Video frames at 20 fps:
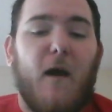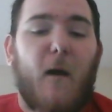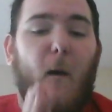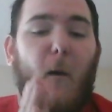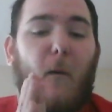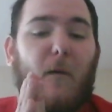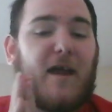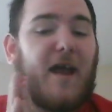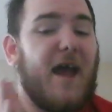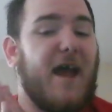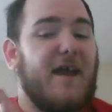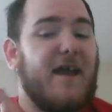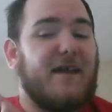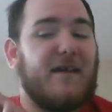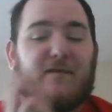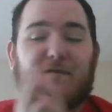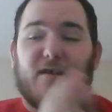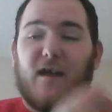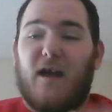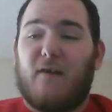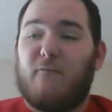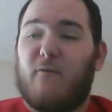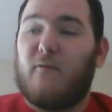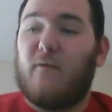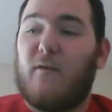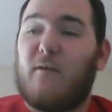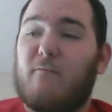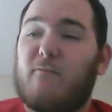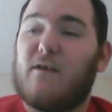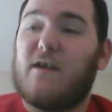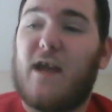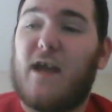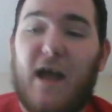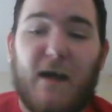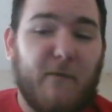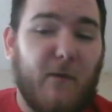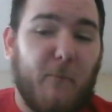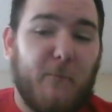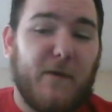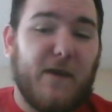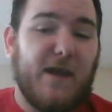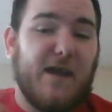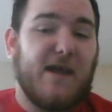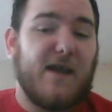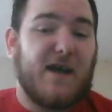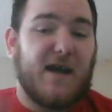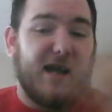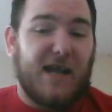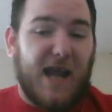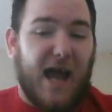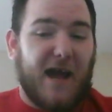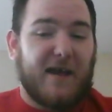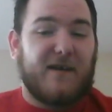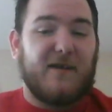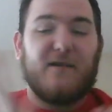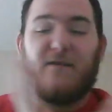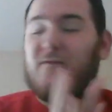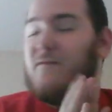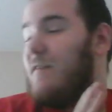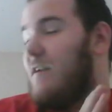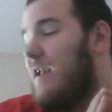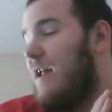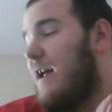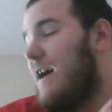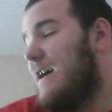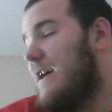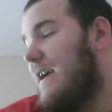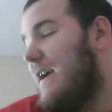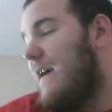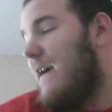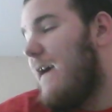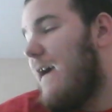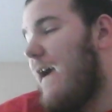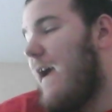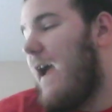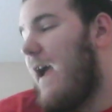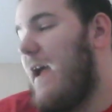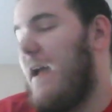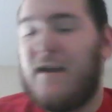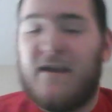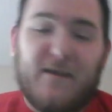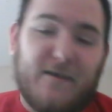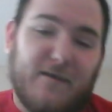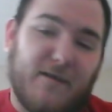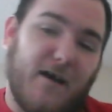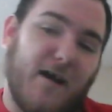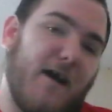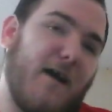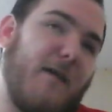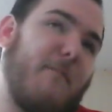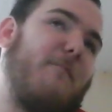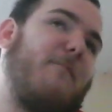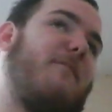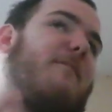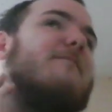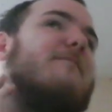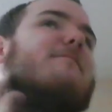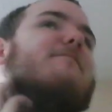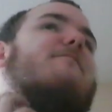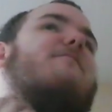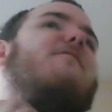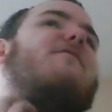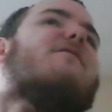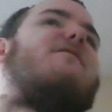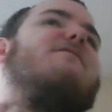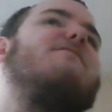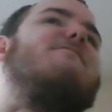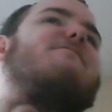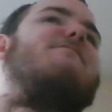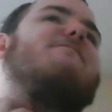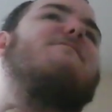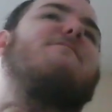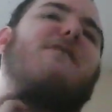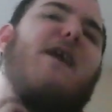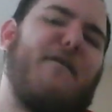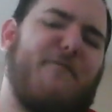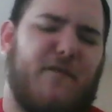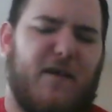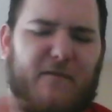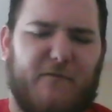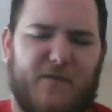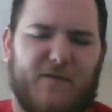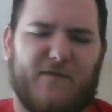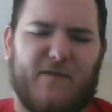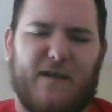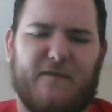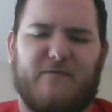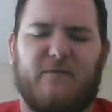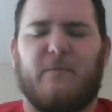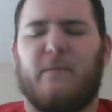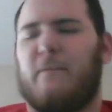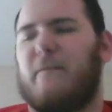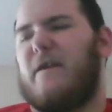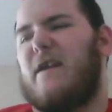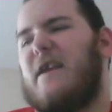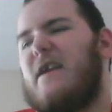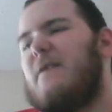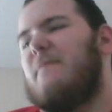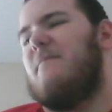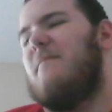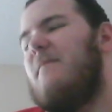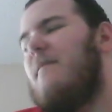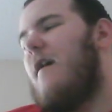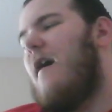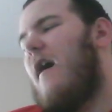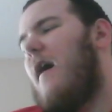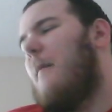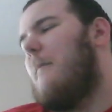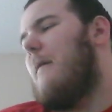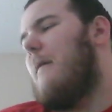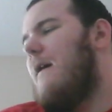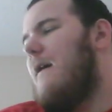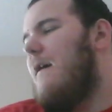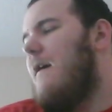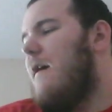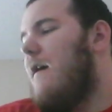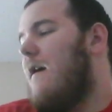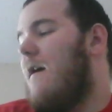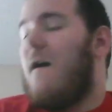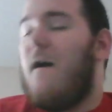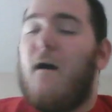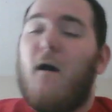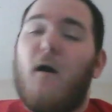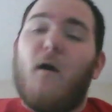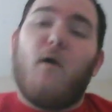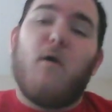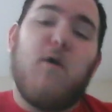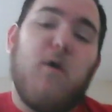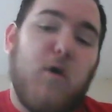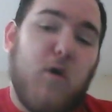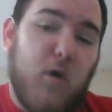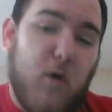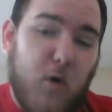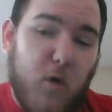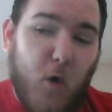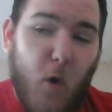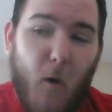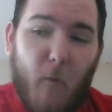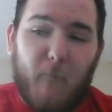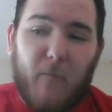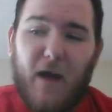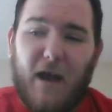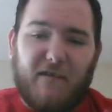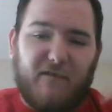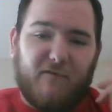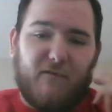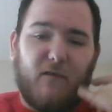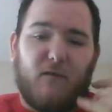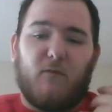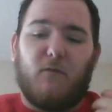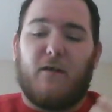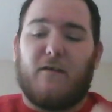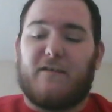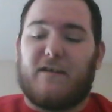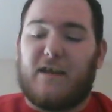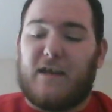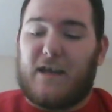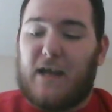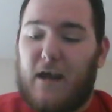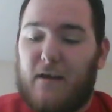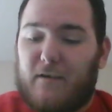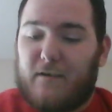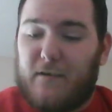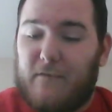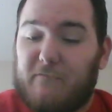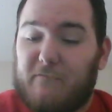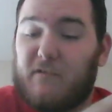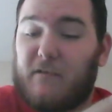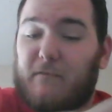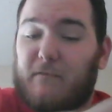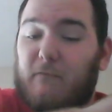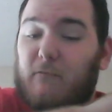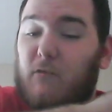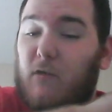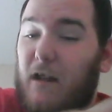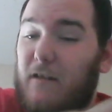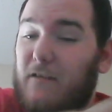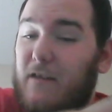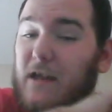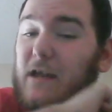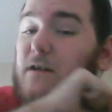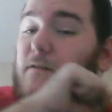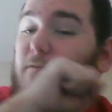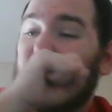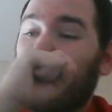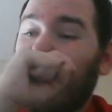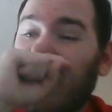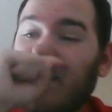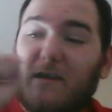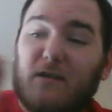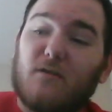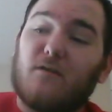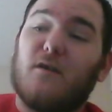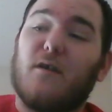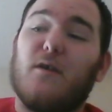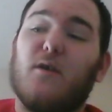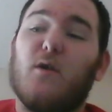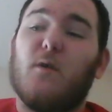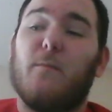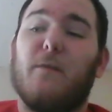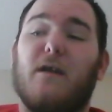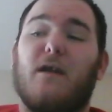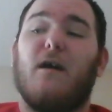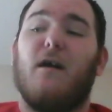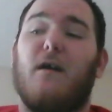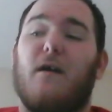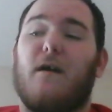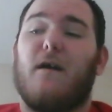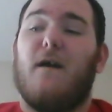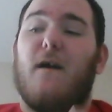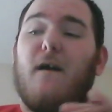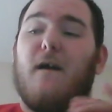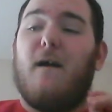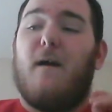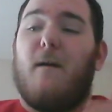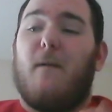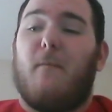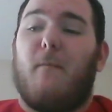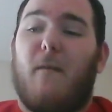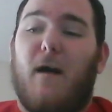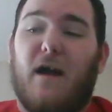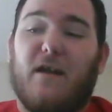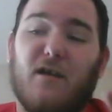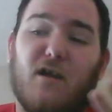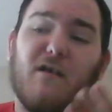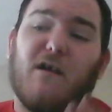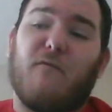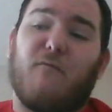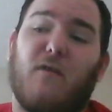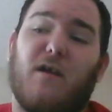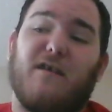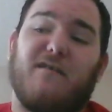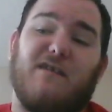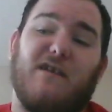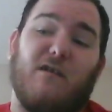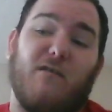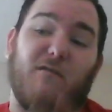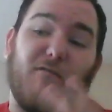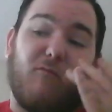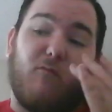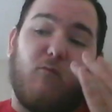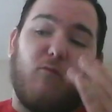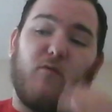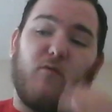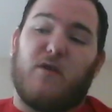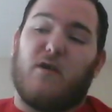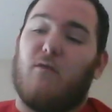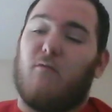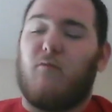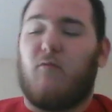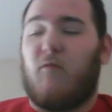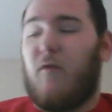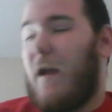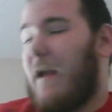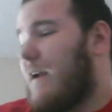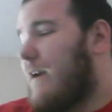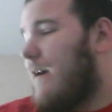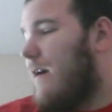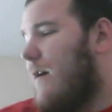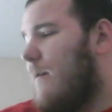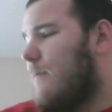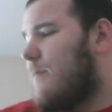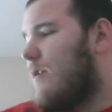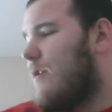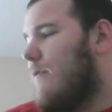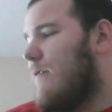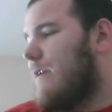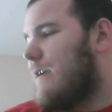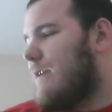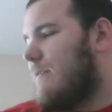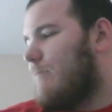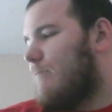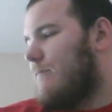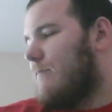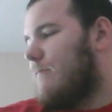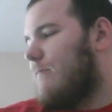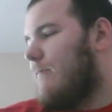Okay, time for the quick MLP collecting the eye, and I think the plan will be medium. I just want to get an outcome doing a lot later than what you can do, because I agree for Anthony to wake up, so we can.